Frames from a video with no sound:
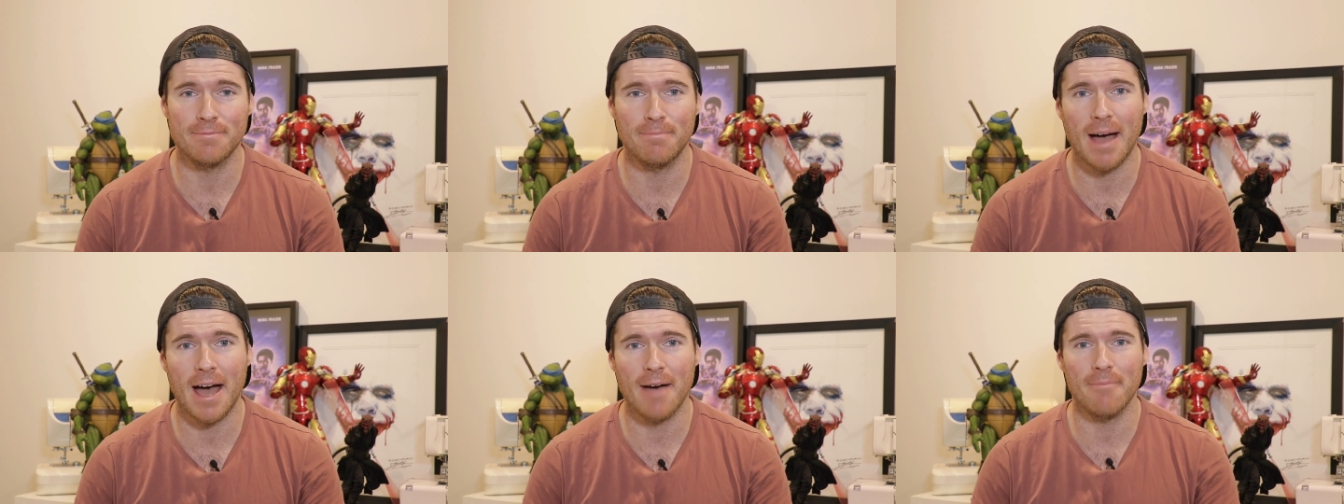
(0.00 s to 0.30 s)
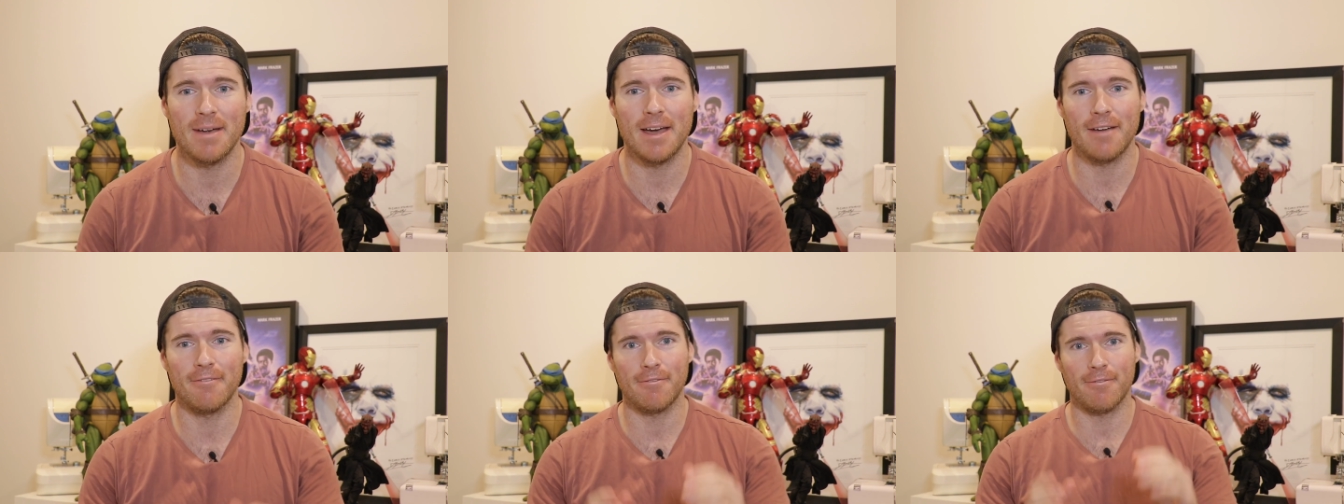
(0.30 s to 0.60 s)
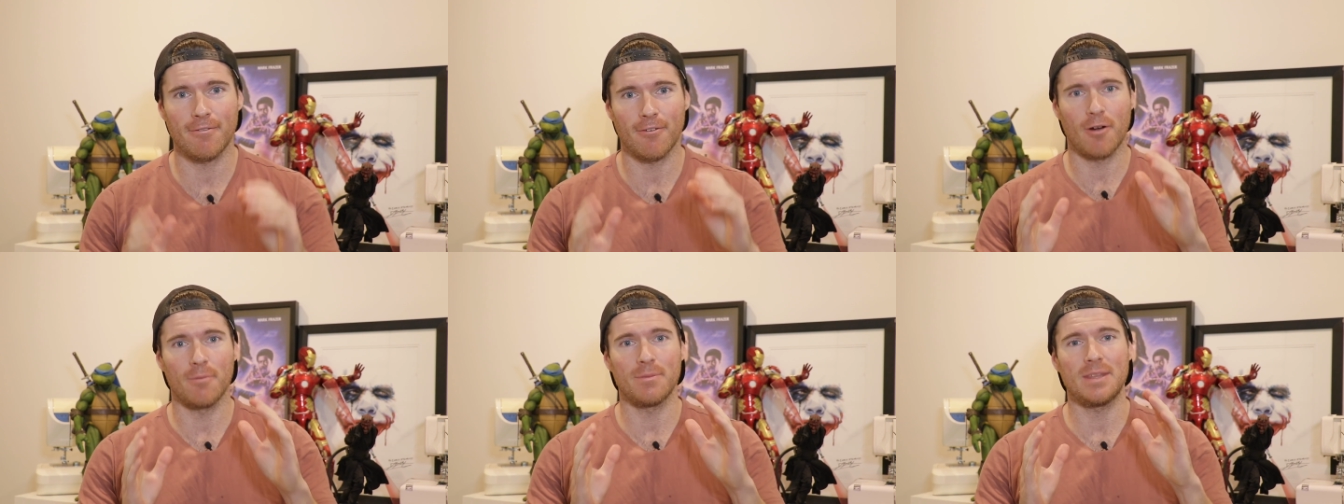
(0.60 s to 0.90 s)
Batman
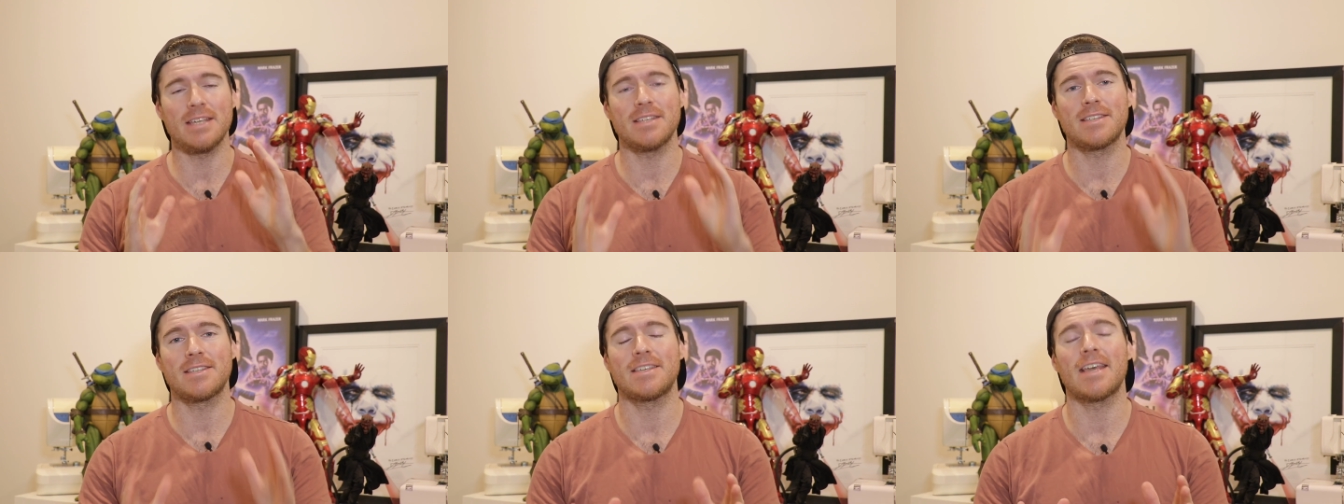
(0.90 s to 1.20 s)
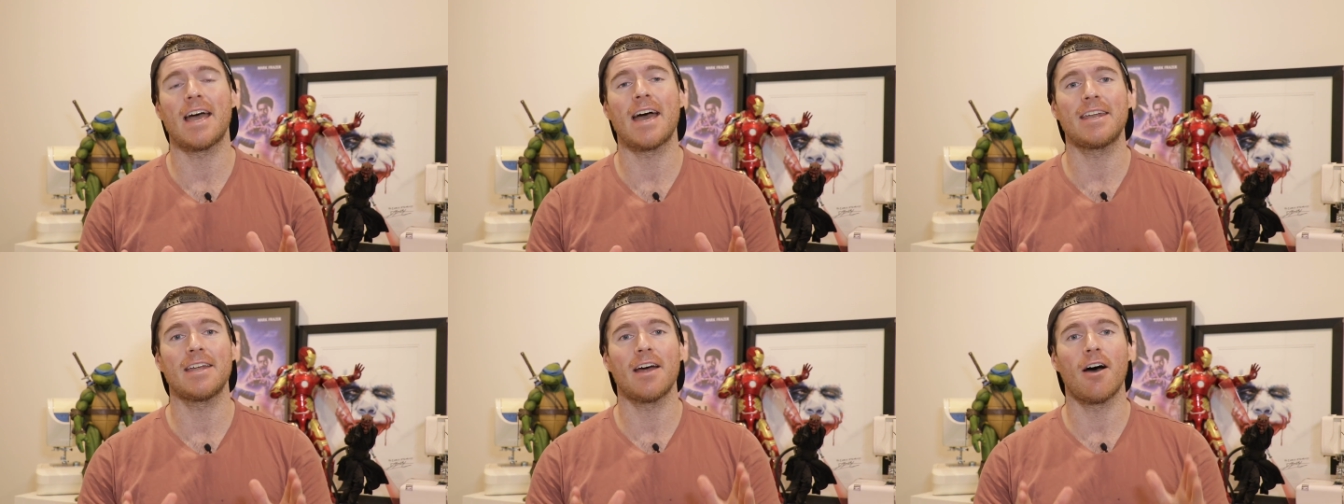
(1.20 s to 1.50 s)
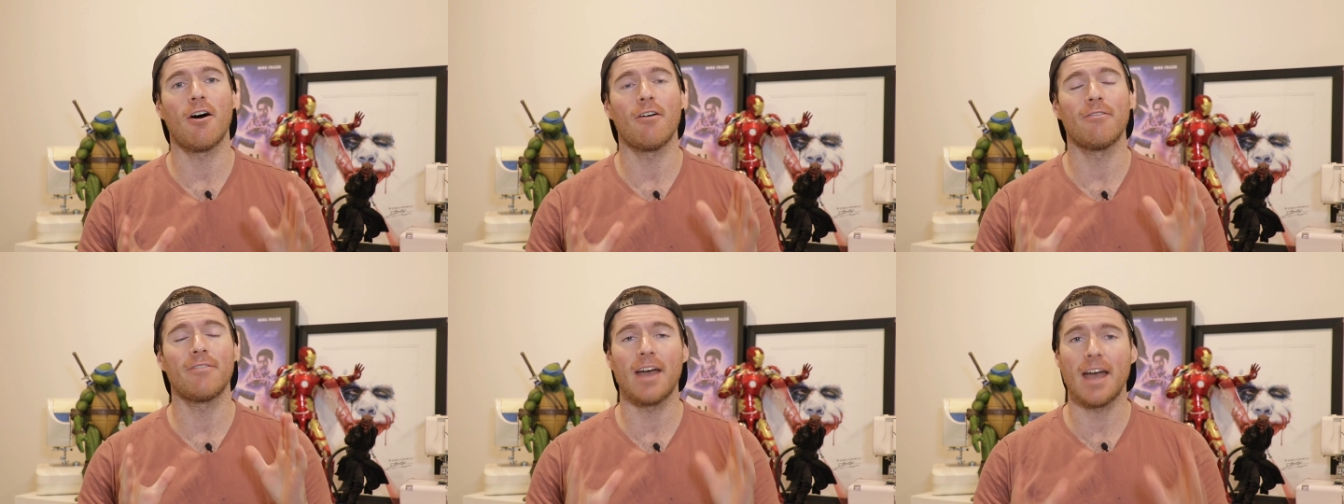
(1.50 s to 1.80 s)
from the set
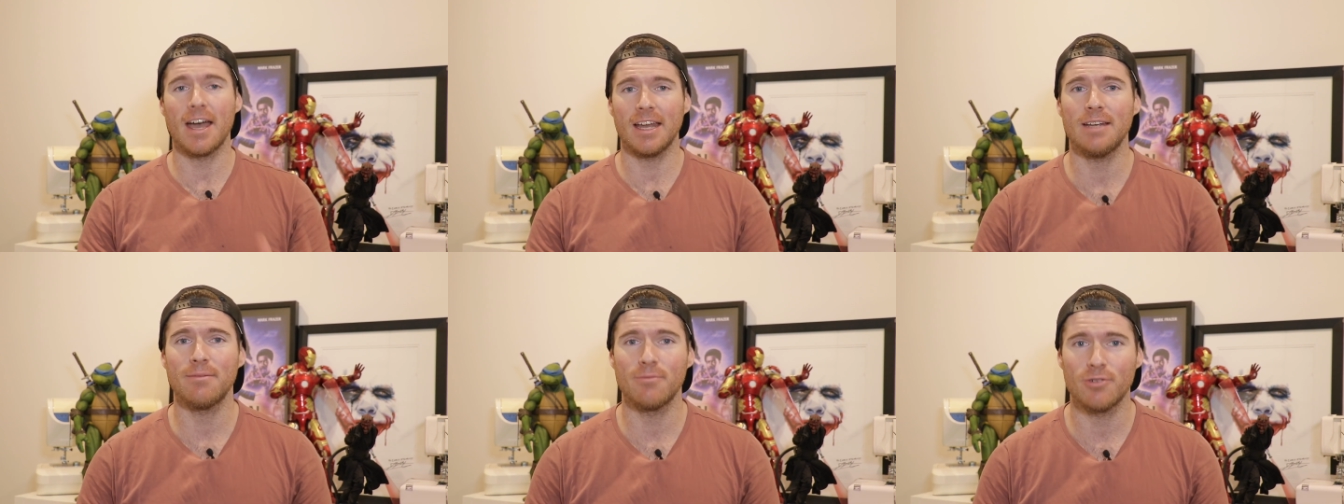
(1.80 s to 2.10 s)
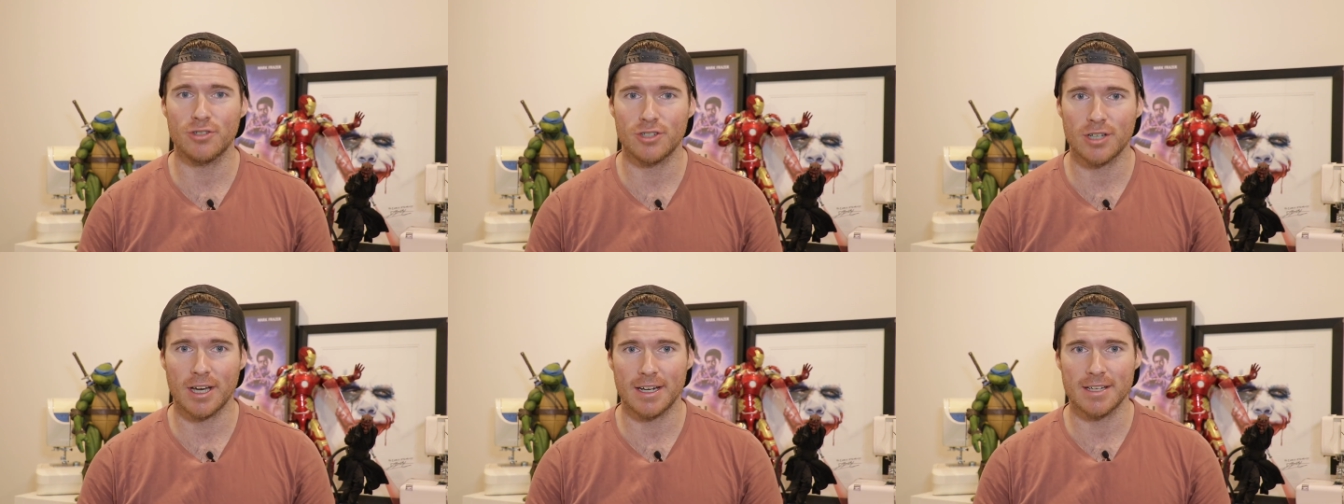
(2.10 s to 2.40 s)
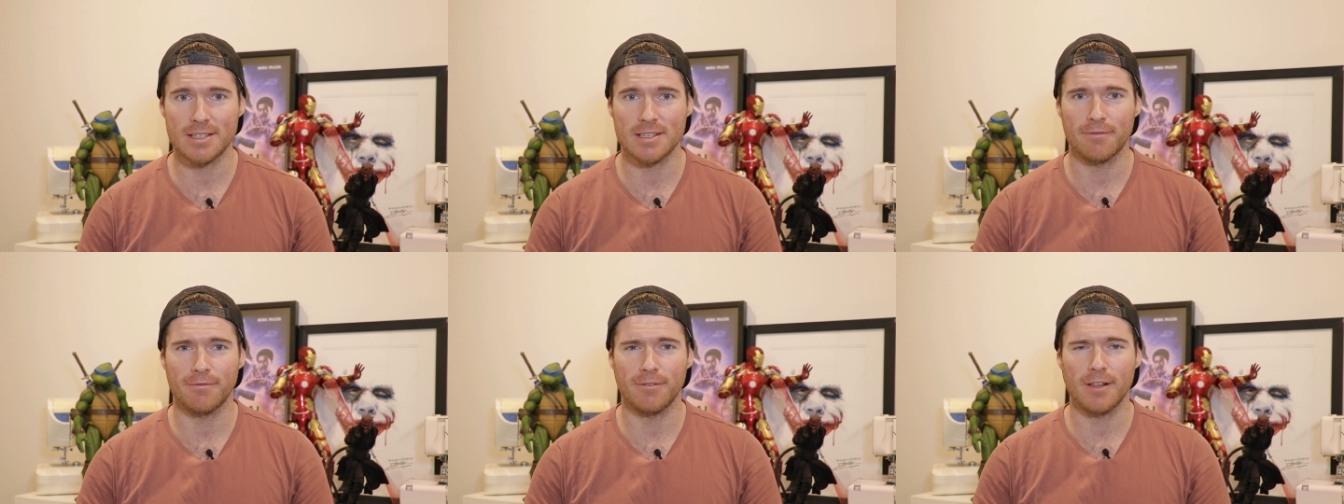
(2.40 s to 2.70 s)
of Andy
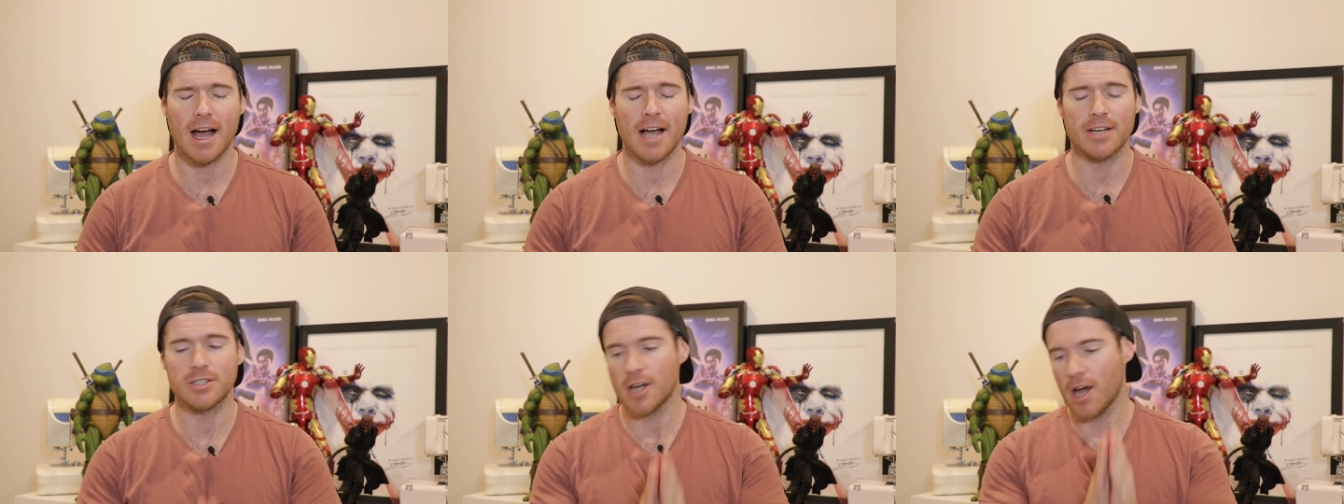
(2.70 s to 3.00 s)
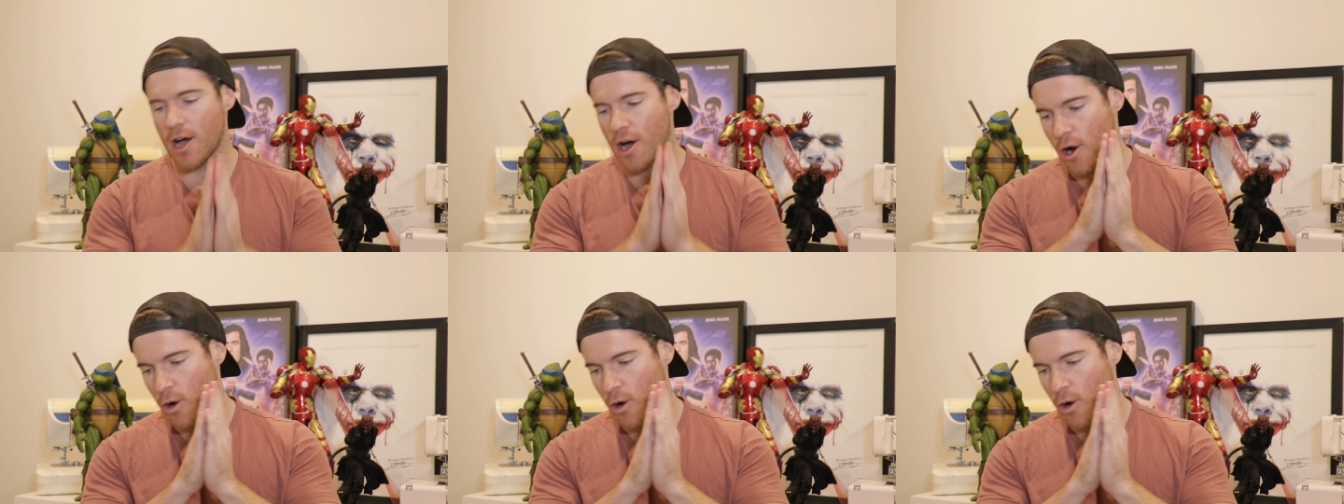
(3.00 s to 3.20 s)
Muschietti's The Flash.